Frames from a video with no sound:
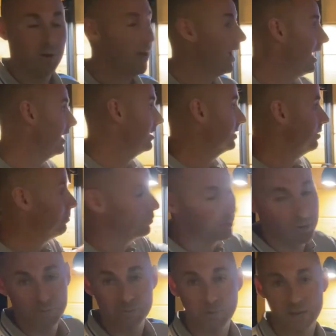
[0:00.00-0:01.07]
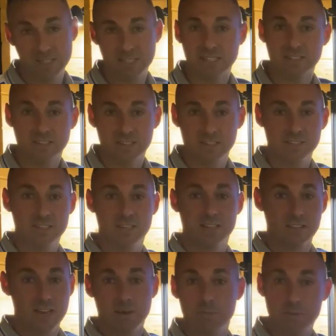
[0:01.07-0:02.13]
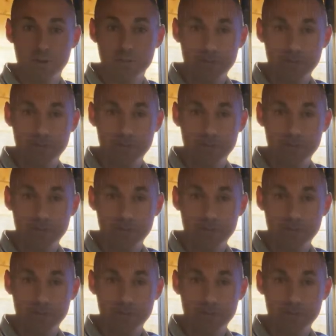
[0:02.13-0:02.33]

has improved my distances and improved my